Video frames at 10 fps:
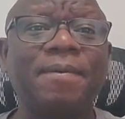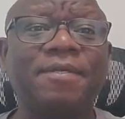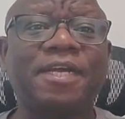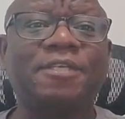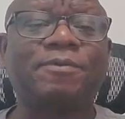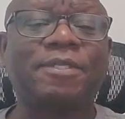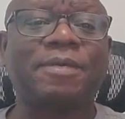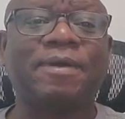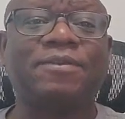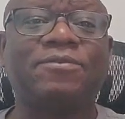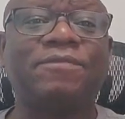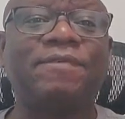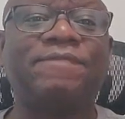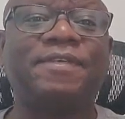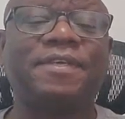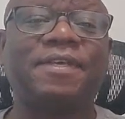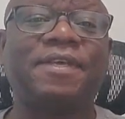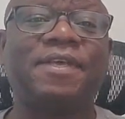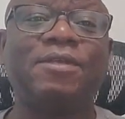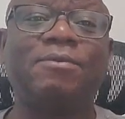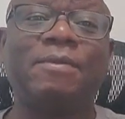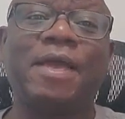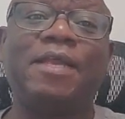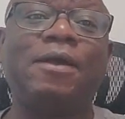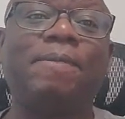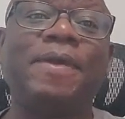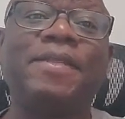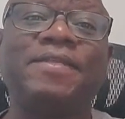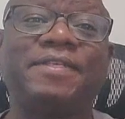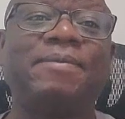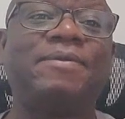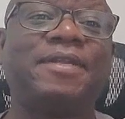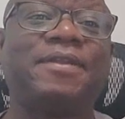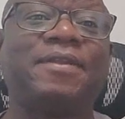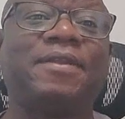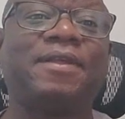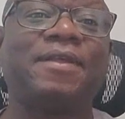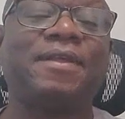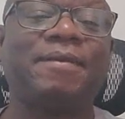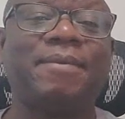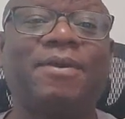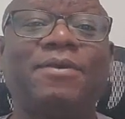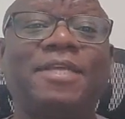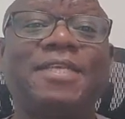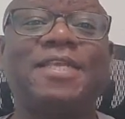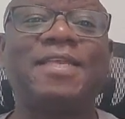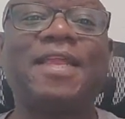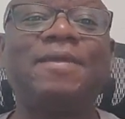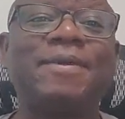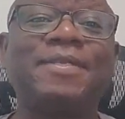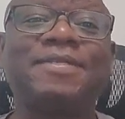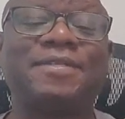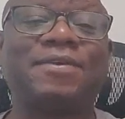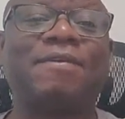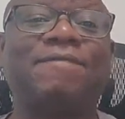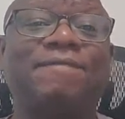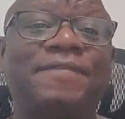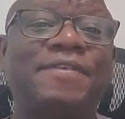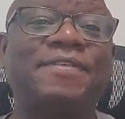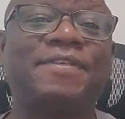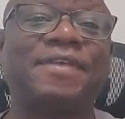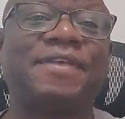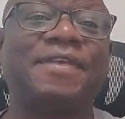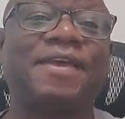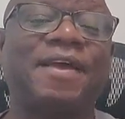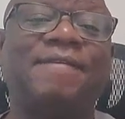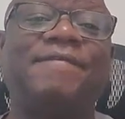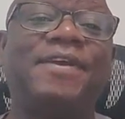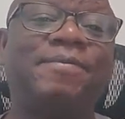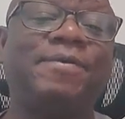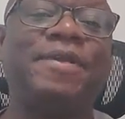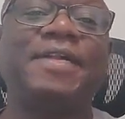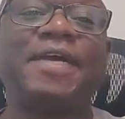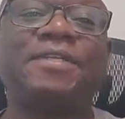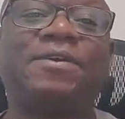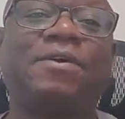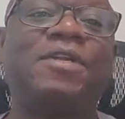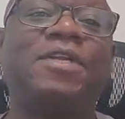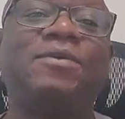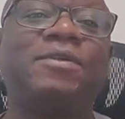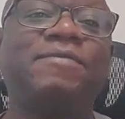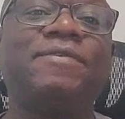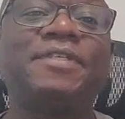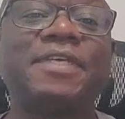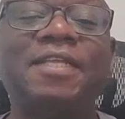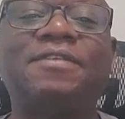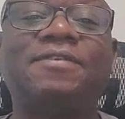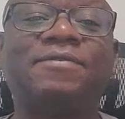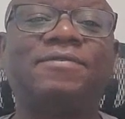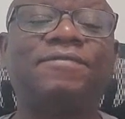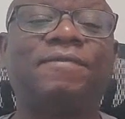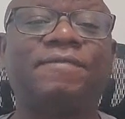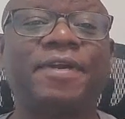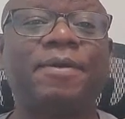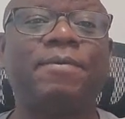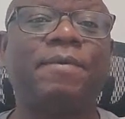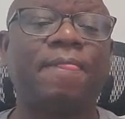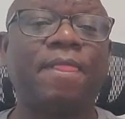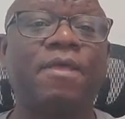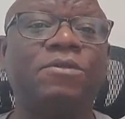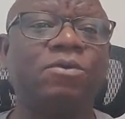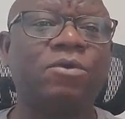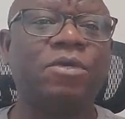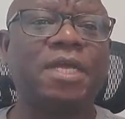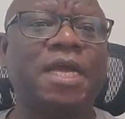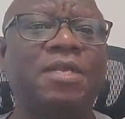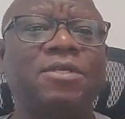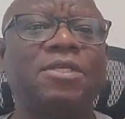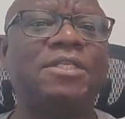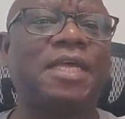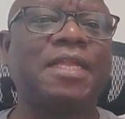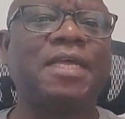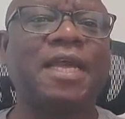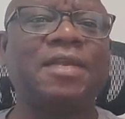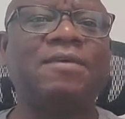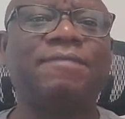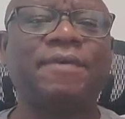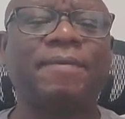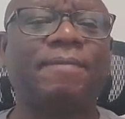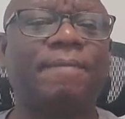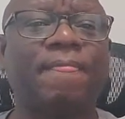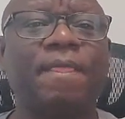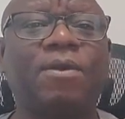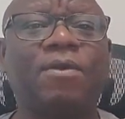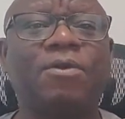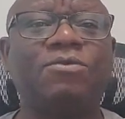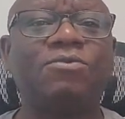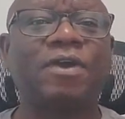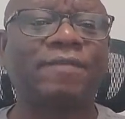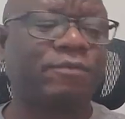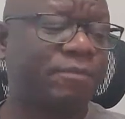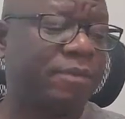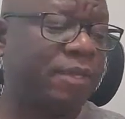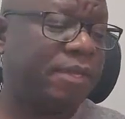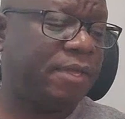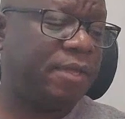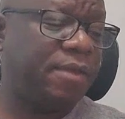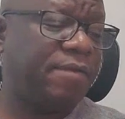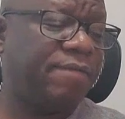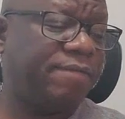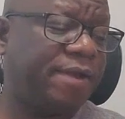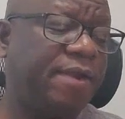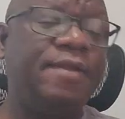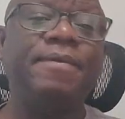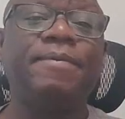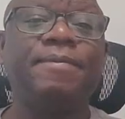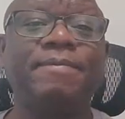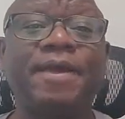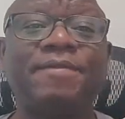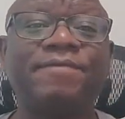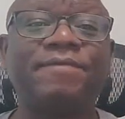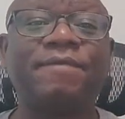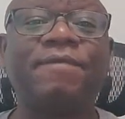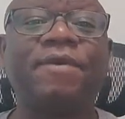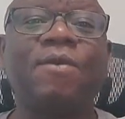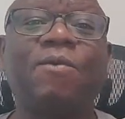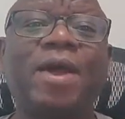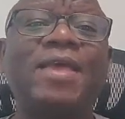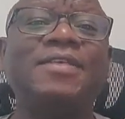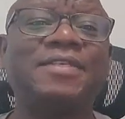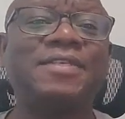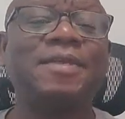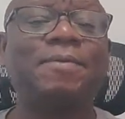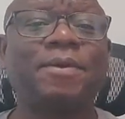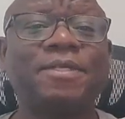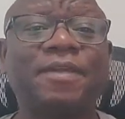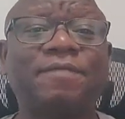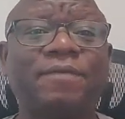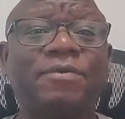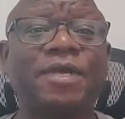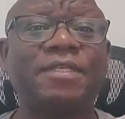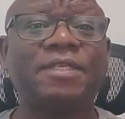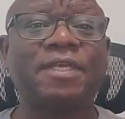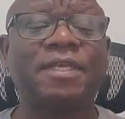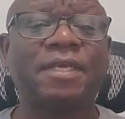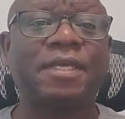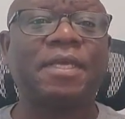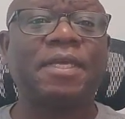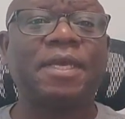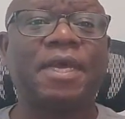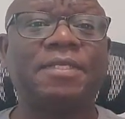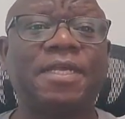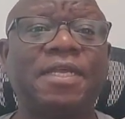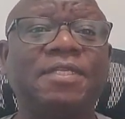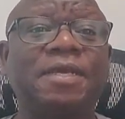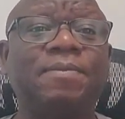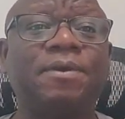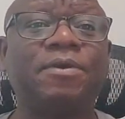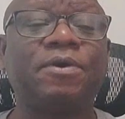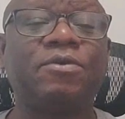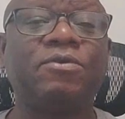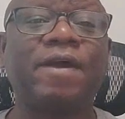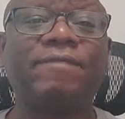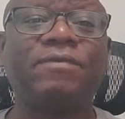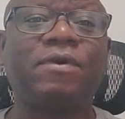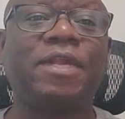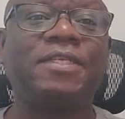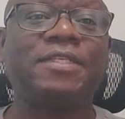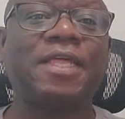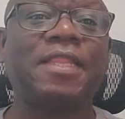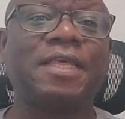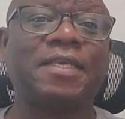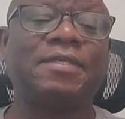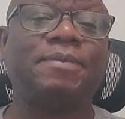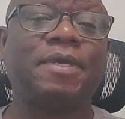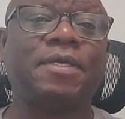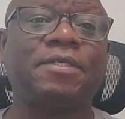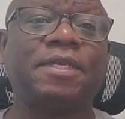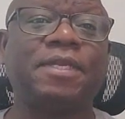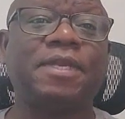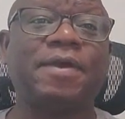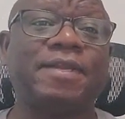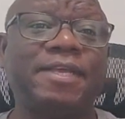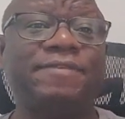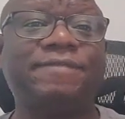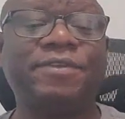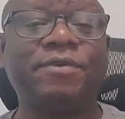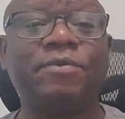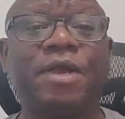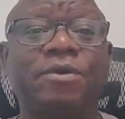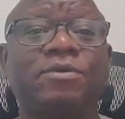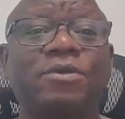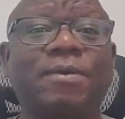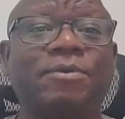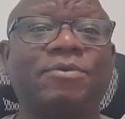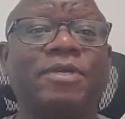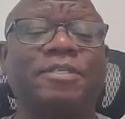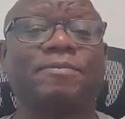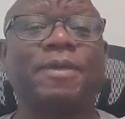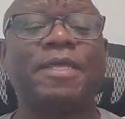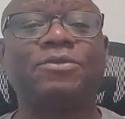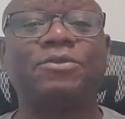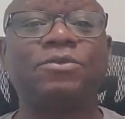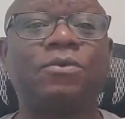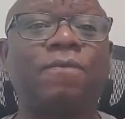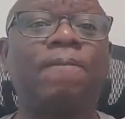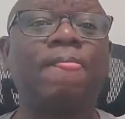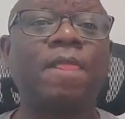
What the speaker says: transporting about 250, you might end up paying the same thing because there's an element of fees and variable in that, or they don't even charge you for variable. So those are the kind of costs you have to be very mindful of. Why is this important for you as an entrepreneur? You have to understand this because in our next video I'm going to explain to you